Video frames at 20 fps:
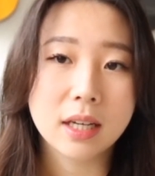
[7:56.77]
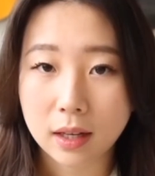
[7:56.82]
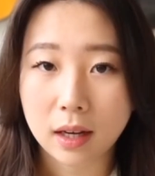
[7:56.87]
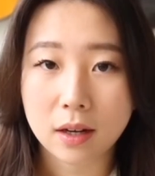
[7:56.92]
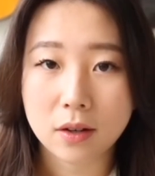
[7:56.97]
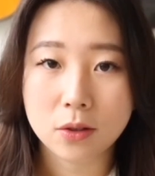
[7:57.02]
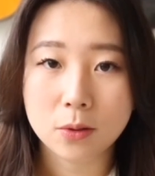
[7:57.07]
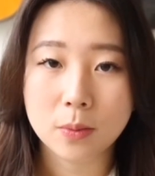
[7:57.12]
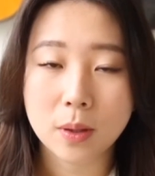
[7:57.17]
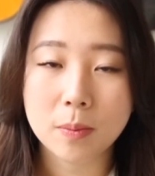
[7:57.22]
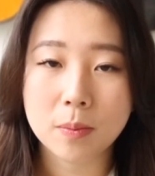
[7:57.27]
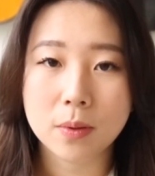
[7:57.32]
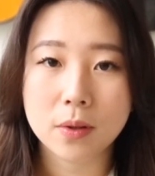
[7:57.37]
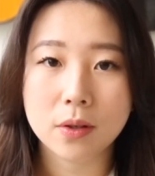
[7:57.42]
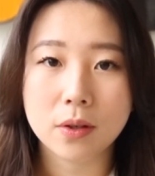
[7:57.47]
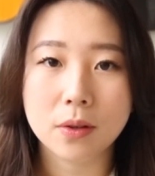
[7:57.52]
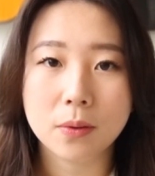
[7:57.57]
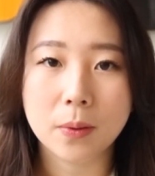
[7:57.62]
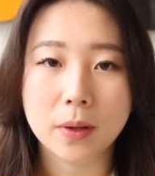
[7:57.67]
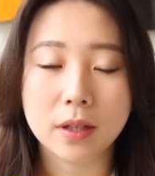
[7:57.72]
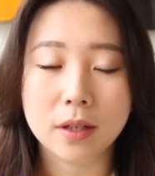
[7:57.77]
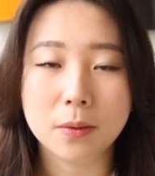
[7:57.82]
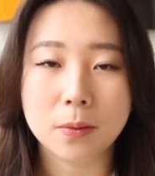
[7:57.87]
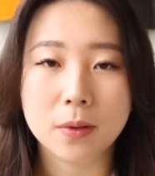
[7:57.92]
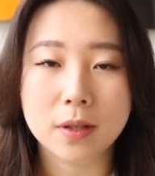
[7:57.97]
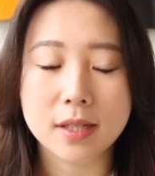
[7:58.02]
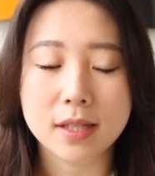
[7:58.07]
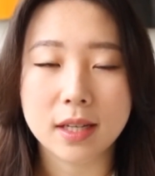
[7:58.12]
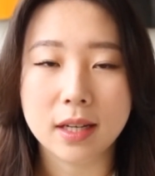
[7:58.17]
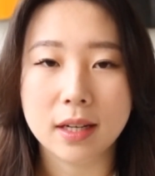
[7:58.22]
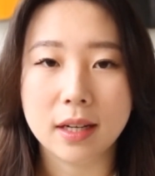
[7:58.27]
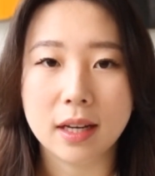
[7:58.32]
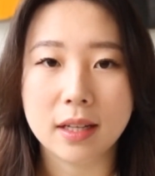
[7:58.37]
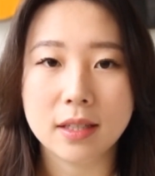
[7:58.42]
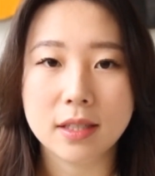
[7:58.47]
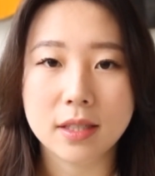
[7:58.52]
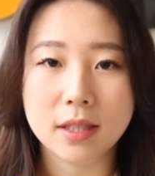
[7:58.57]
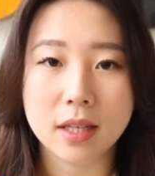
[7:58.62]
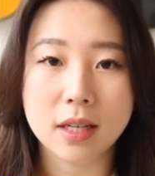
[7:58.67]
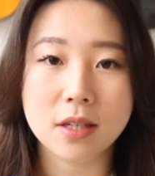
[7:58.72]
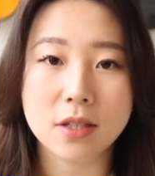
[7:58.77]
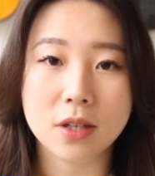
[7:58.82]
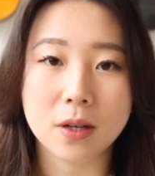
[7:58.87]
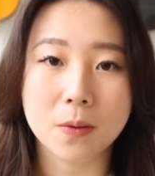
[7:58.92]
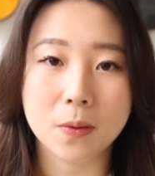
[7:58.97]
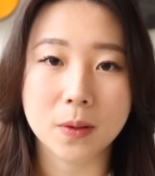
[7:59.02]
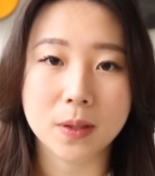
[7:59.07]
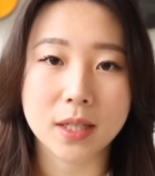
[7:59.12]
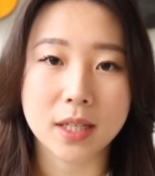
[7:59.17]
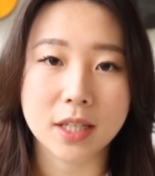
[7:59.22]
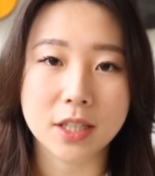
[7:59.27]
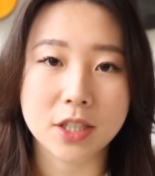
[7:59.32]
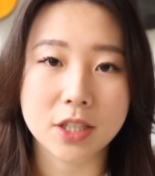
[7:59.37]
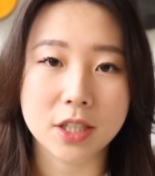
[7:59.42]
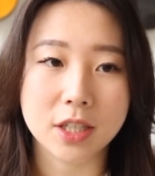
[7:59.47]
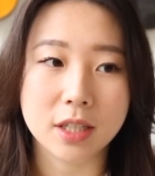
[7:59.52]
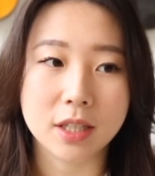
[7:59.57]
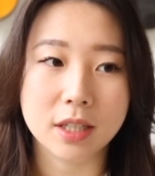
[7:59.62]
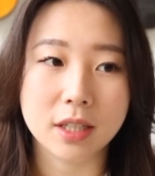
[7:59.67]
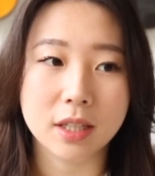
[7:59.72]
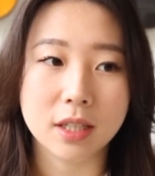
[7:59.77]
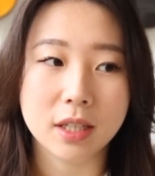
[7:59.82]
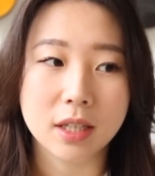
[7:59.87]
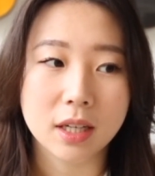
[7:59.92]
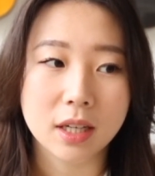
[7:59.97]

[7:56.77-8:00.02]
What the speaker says: I remember when I was in anesthesia rotation,